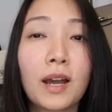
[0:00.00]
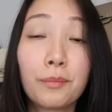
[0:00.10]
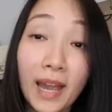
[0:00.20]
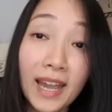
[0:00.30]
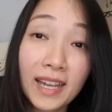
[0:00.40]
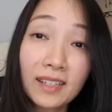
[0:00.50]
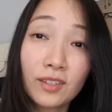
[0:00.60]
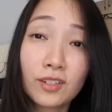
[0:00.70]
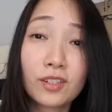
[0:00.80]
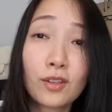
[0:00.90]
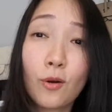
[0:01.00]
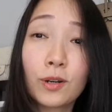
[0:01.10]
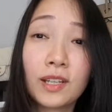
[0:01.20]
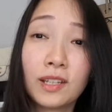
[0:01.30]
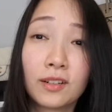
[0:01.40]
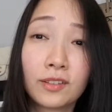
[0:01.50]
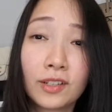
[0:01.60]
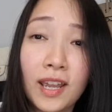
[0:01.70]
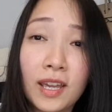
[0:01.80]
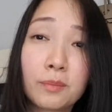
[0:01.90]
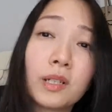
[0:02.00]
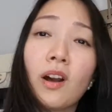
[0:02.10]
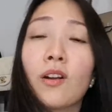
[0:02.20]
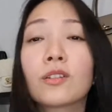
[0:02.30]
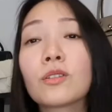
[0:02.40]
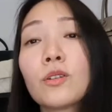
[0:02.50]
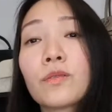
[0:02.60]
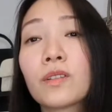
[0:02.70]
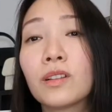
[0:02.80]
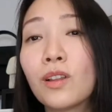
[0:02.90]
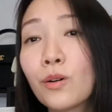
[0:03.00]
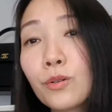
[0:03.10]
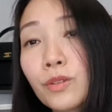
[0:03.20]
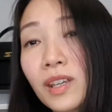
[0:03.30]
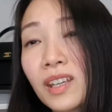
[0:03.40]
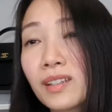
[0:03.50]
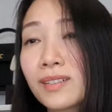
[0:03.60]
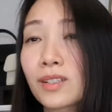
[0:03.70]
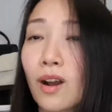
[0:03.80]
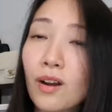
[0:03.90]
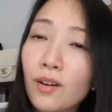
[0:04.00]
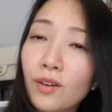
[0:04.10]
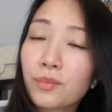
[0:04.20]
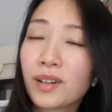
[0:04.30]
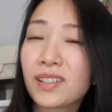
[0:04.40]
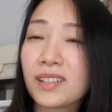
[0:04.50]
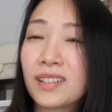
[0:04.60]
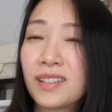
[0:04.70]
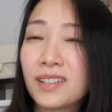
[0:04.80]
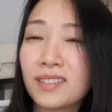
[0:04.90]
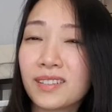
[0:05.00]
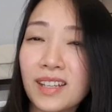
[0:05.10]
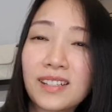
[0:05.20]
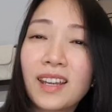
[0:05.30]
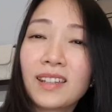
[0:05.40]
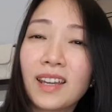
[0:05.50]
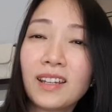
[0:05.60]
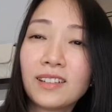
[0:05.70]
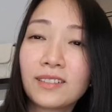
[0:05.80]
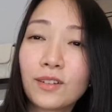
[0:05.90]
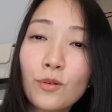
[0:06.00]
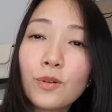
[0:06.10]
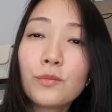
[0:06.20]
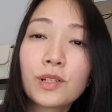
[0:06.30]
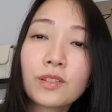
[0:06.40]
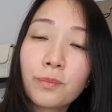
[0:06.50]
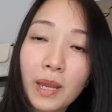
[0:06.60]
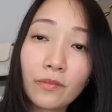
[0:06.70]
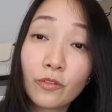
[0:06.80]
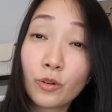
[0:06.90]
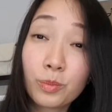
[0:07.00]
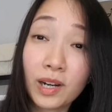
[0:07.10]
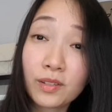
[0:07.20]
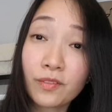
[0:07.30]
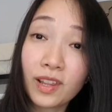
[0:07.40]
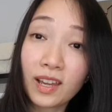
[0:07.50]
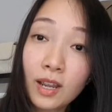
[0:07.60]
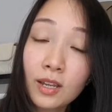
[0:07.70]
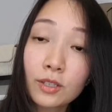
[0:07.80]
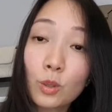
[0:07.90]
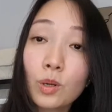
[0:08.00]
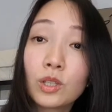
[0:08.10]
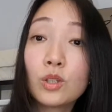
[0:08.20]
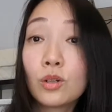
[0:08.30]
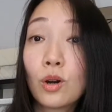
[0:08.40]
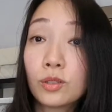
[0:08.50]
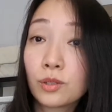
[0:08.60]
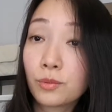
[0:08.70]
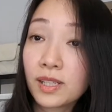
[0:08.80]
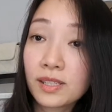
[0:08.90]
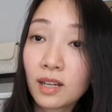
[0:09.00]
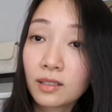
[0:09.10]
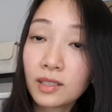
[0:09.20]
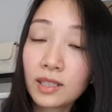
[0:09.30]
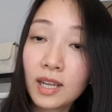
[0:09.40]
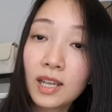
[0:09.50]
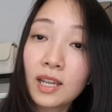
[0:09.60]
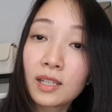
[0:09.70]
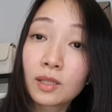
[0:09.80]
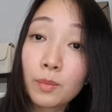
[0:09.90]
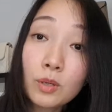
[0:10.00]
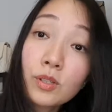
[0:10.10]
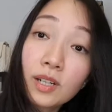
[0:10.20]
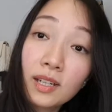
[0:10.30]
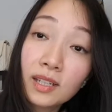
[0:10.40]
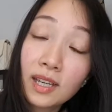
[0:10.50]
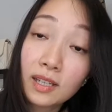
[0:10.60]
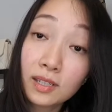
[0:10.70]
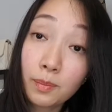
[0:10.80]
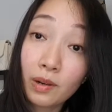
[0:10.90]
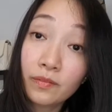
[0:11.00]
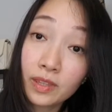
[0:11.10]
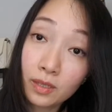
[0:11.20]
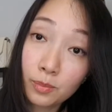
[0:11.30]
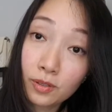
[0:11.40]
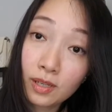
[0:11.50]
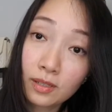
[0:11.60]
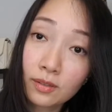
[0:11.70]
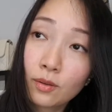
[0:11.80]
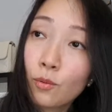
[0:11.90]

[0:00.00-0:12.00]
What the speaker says: A bag, they're just holding it on their hand, but article of clothing, scarf, bracelet, things like that, no one wants to pay full price for that. So when you go to resell it, the most you're gonna get is about 50%.